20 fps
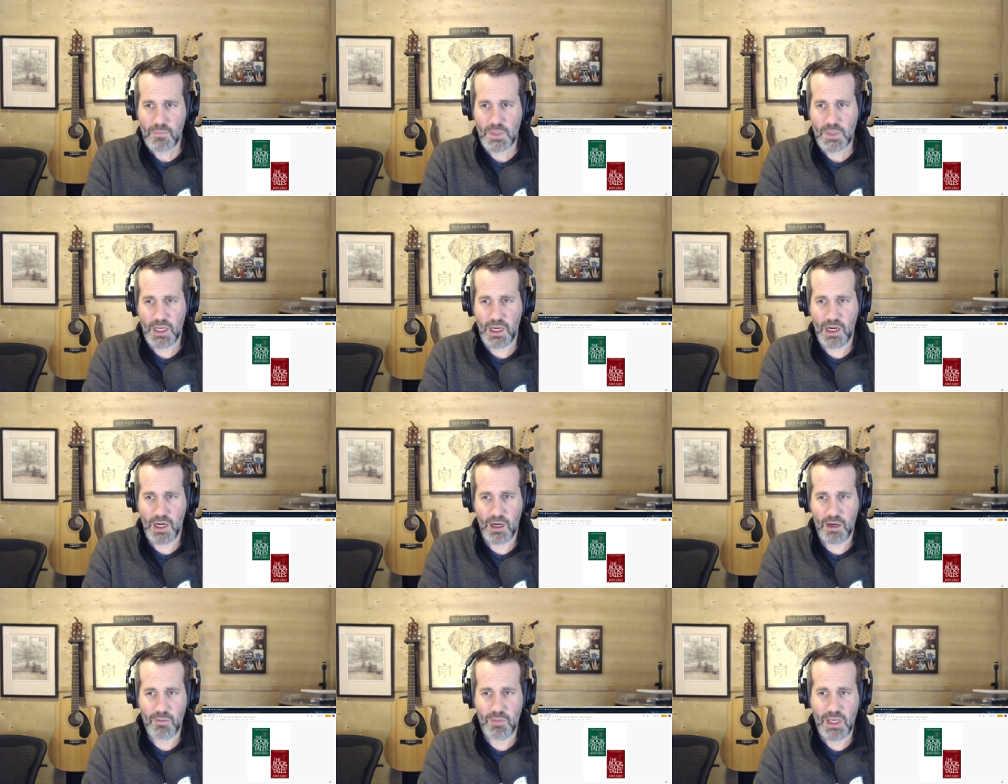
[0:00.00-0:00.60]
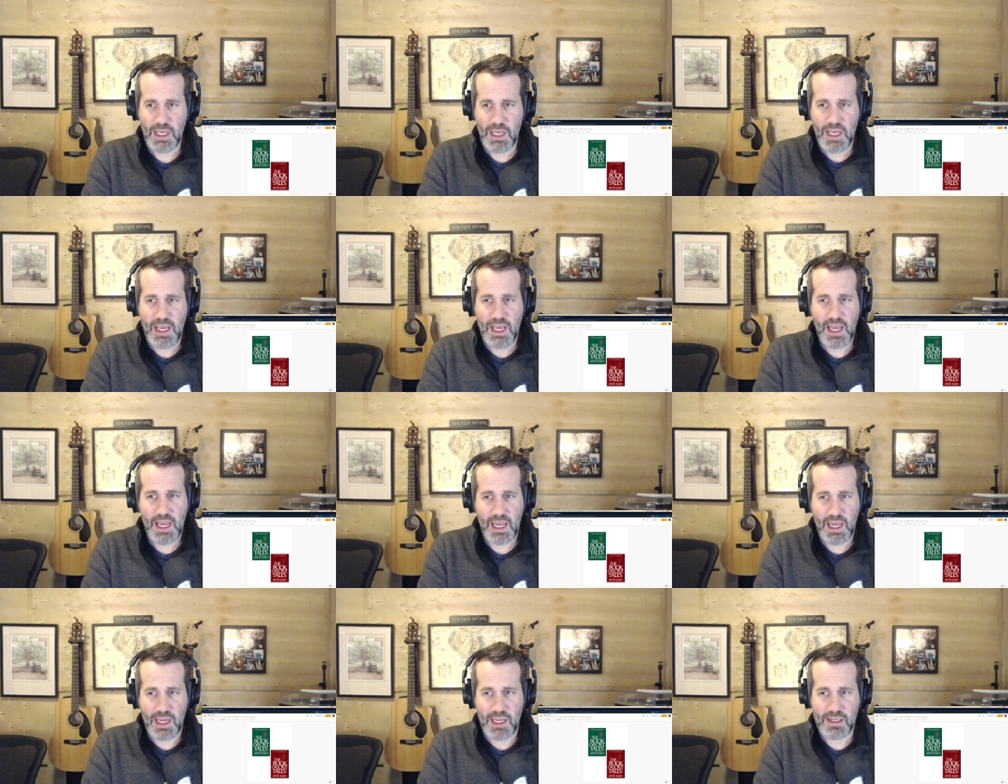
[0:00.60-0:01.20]
Um,
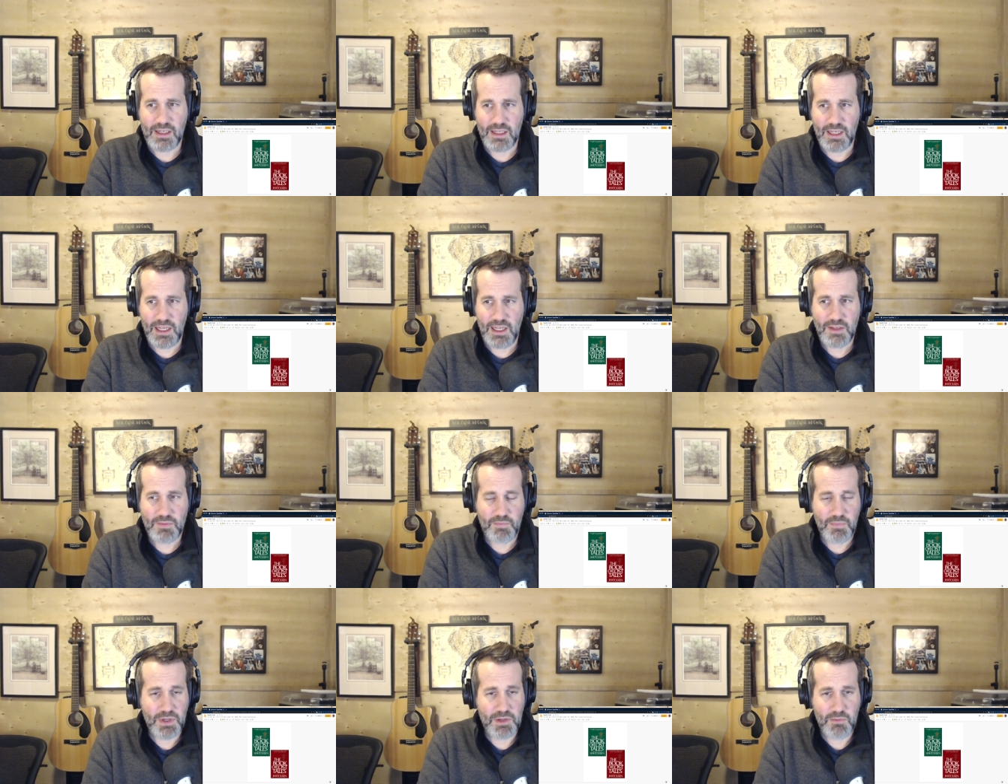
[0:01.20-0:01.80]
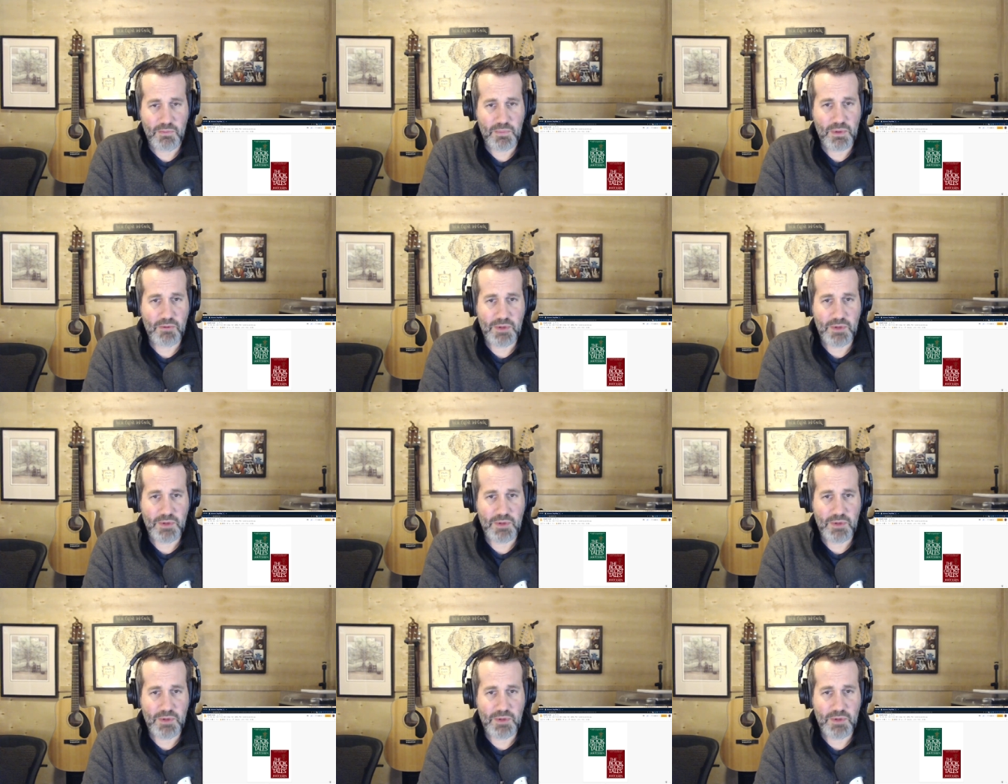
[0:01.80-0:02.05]
and he, but but